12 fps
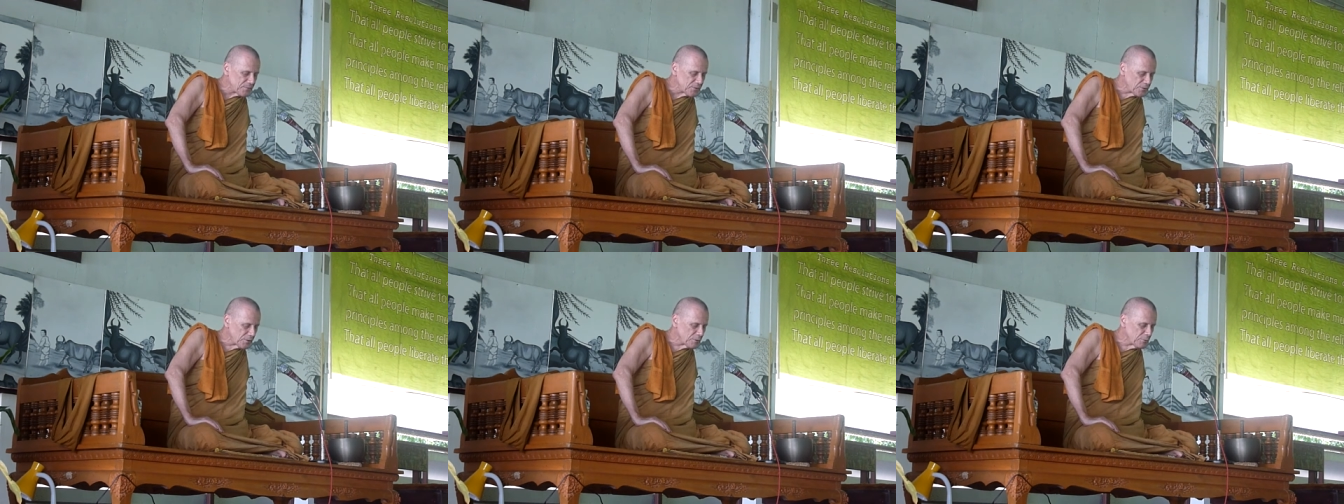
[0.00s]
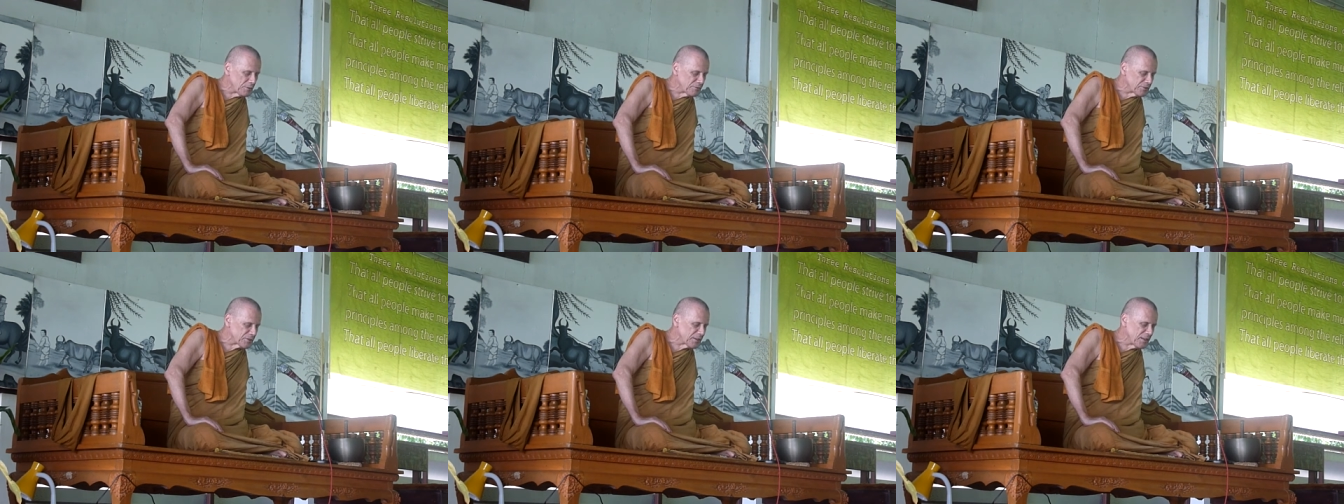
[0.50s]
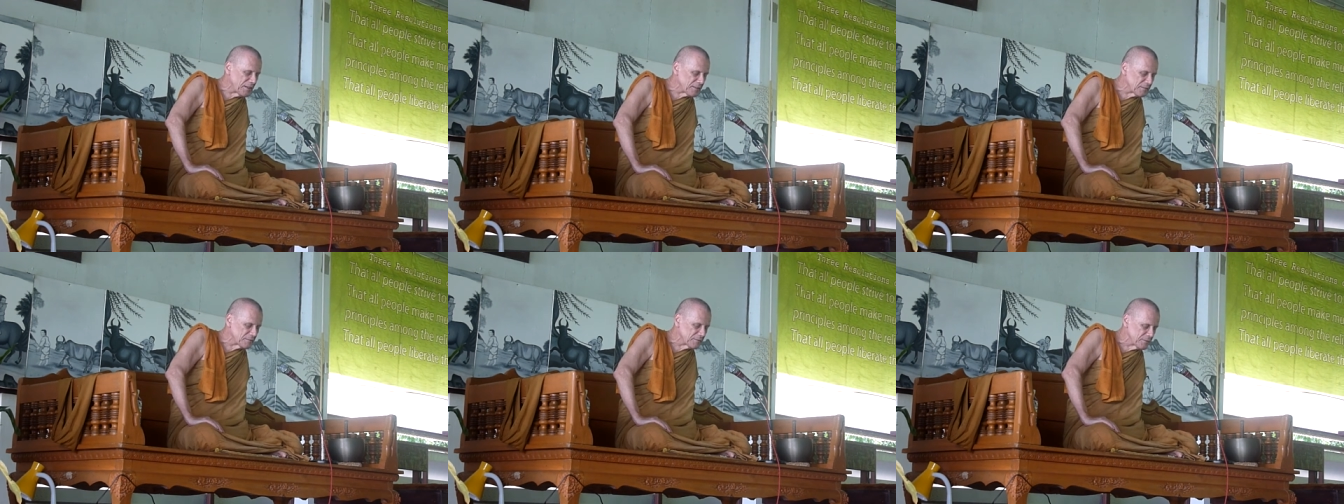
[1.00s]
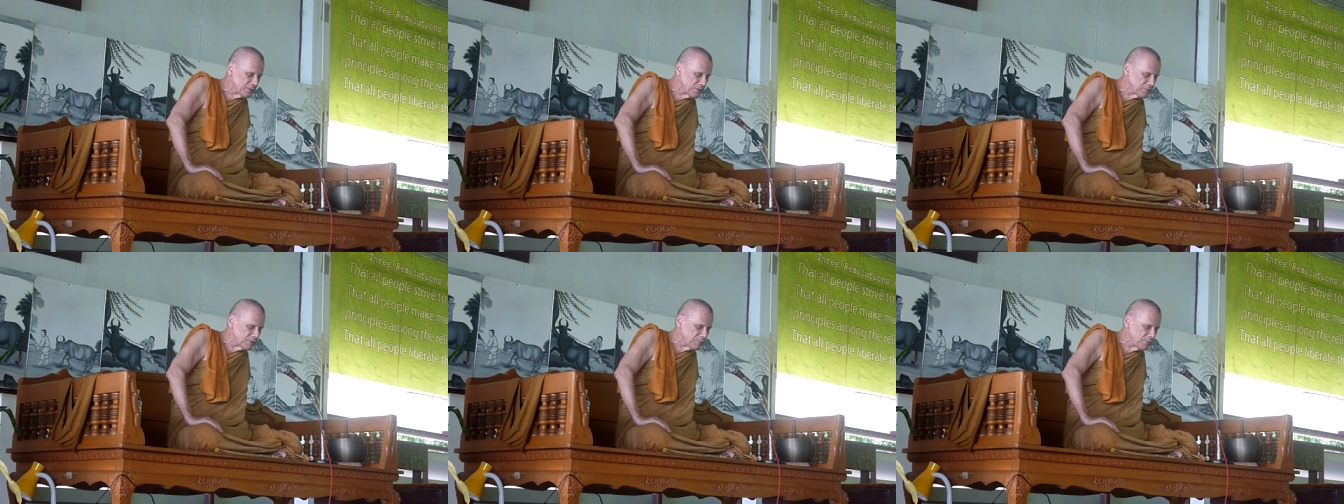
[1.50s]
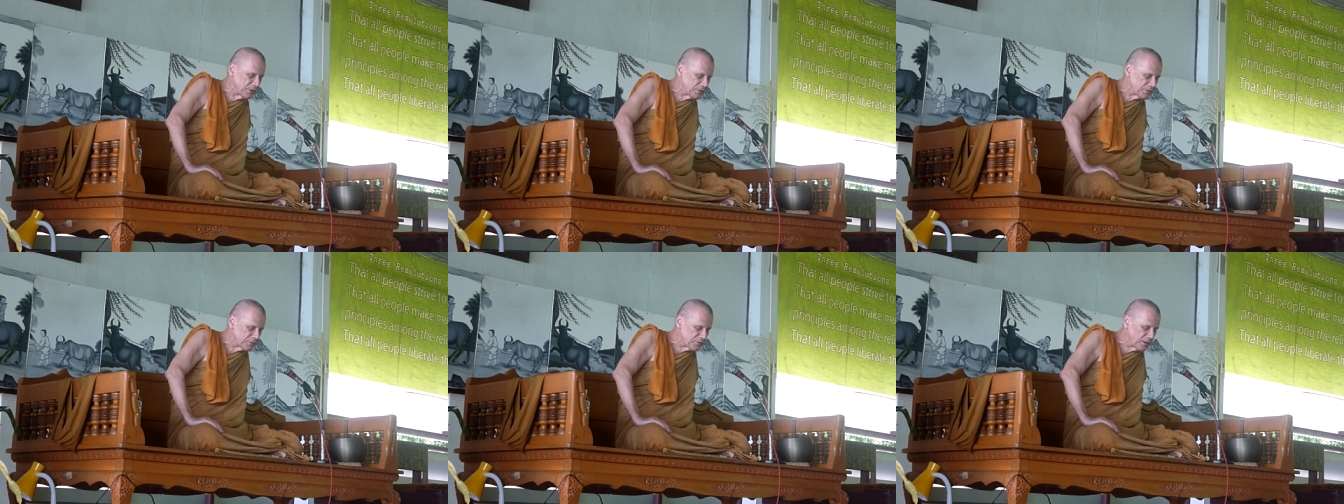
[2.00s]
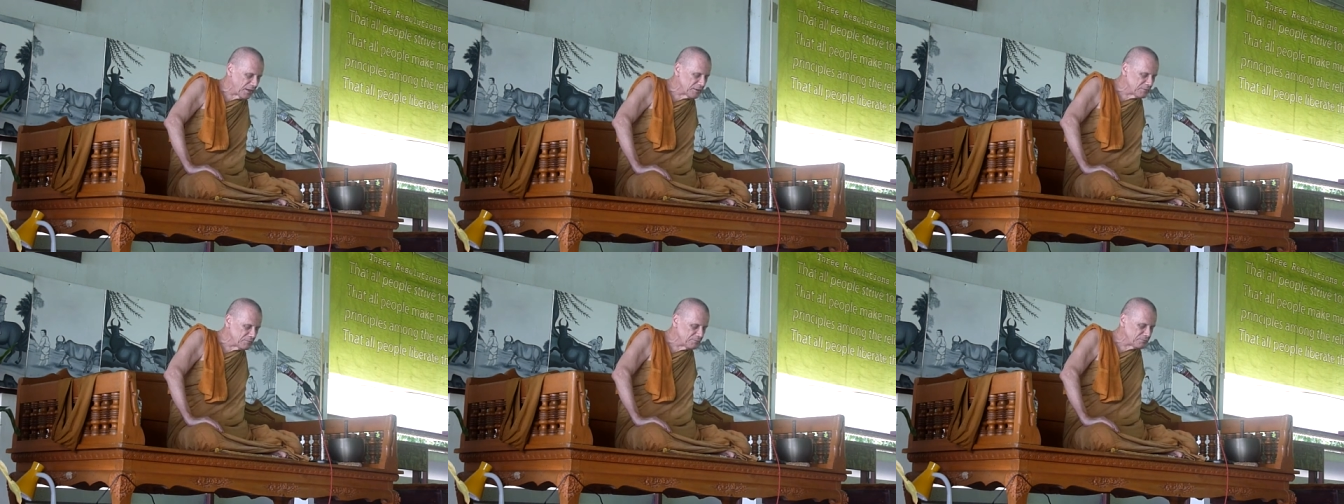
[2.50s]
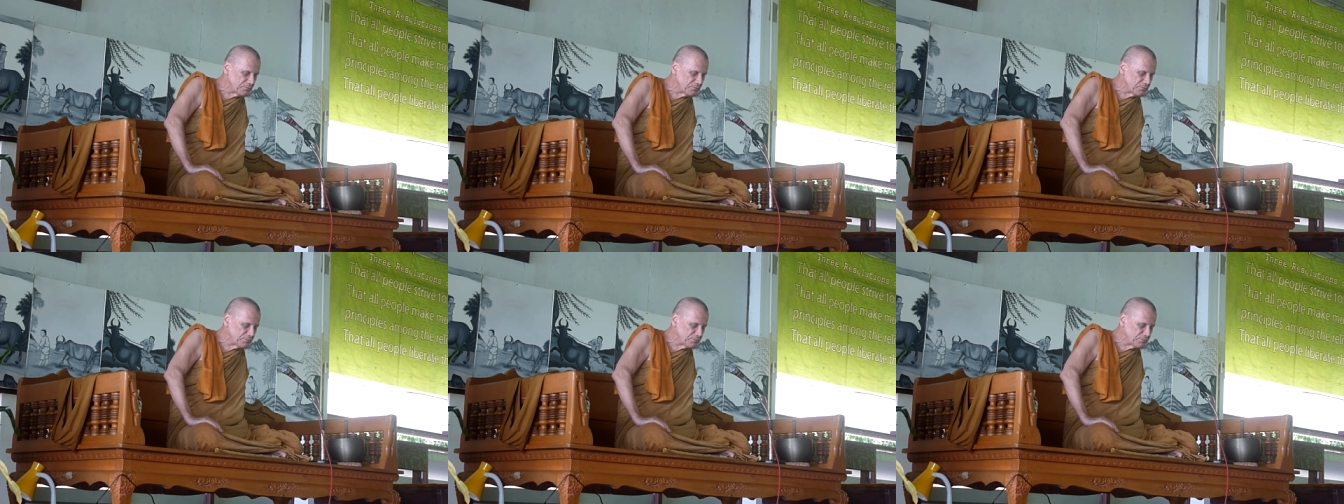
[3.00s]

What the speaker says: So you will forget over a period of time.